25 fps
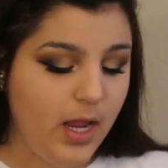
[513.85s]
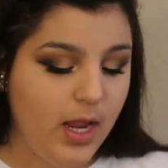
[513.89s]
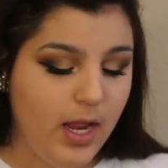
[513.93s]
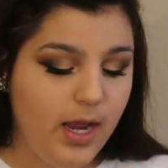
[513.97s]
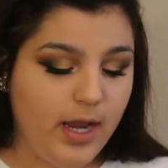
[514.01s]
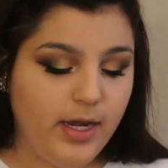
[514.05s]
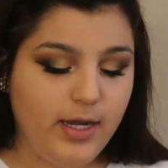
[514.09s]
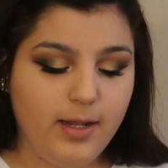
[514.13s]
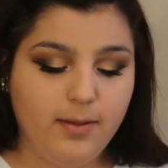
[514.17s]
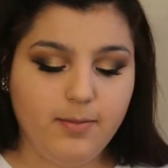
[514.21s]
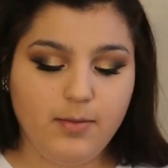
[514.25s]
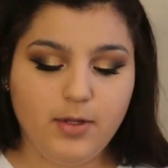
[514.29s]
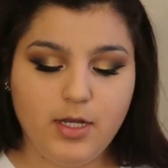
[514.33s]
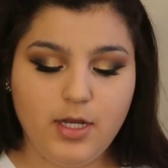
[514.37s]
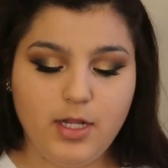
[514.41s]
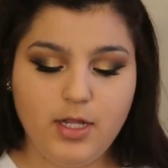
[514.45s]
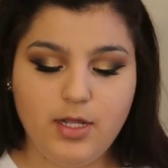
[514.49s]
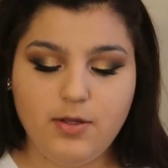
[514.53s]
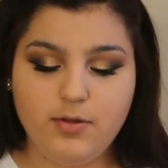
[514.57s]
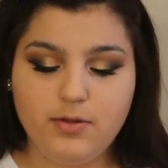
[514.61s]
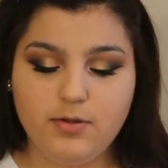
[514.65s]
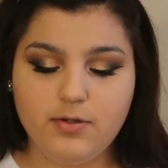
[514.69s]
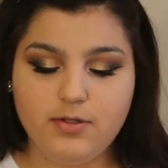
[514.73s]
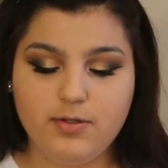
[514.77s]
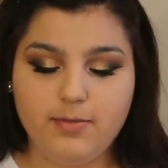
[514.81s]
and I'm gonna
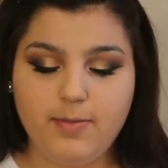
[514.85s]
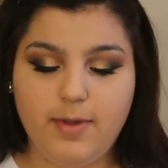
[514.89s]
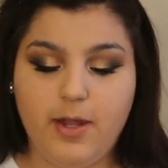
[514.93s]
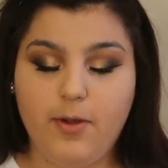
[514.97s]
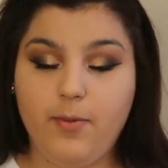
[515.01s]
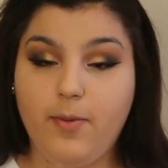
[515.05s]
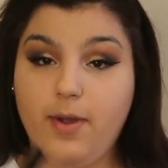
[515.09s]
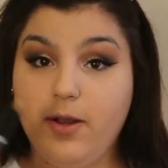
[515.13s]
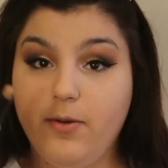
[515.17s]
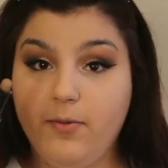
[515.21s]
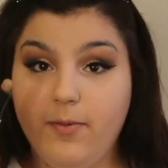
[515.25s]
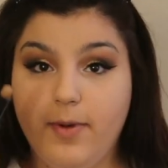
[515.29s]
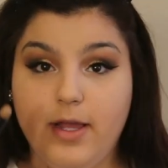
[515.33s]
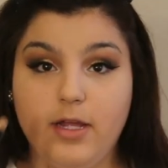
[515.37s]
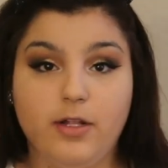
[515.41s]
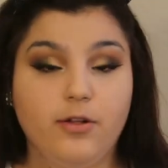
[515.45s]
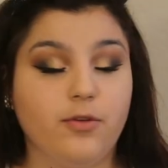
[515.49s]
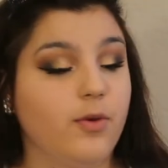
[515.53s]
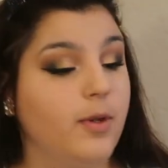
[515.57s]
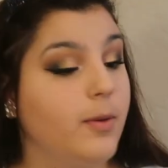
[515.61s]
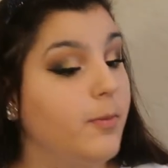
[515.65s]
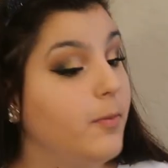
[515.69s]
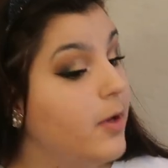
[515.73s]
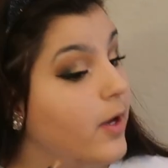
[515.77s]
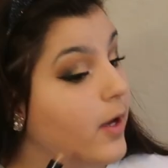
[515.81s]
use my Wet n
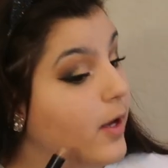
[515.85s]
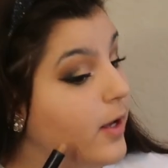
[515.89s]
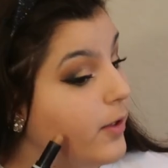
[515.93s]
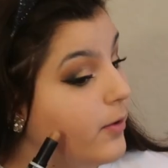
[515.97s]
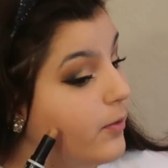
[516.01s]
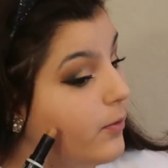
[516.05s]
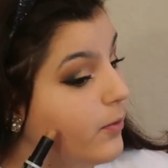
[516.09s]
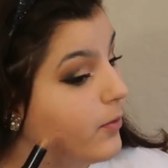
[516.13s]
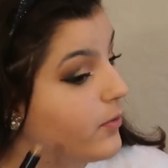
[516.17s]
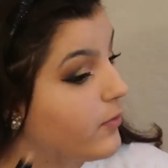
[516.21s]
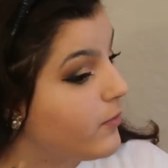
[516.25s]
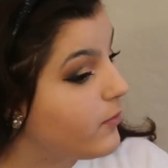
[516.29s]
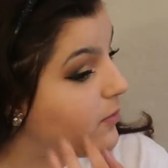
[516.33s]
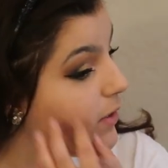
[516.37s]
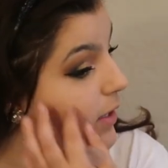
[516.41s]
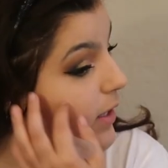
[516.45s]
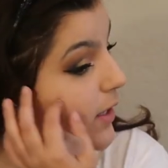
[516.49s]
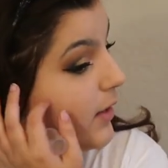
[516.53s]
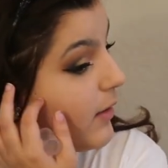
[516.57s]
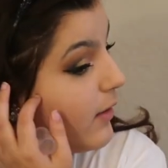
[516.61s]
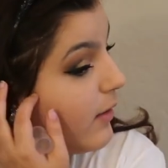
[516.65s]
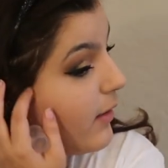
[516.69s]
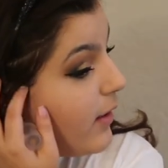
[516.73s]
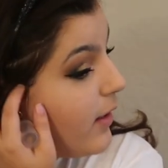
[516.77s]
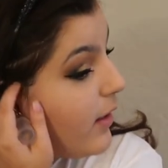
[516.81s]
Wild cream contour
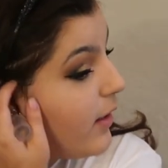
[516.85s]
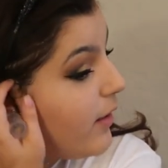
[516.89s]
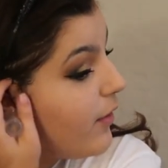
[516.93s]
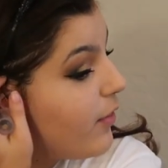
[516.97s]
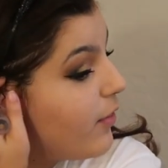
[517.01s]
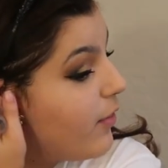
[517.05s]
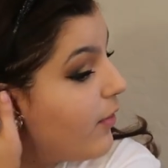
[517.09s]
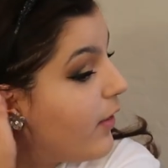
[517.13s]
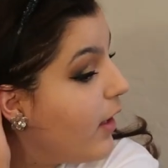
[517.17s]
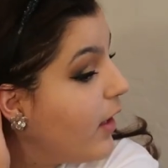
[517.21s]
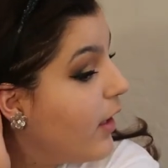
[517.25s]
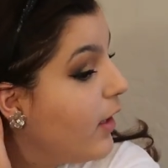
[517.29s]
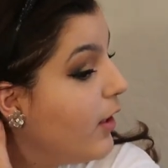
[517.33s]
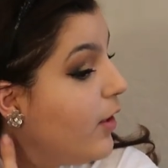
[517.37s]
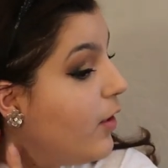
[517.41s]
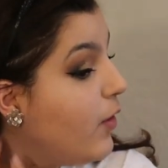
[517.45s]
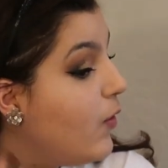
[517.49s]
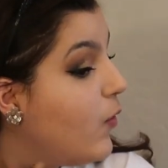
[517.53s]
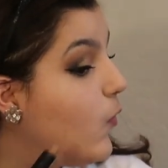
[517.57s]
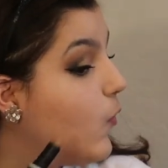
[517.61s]
stick, nothing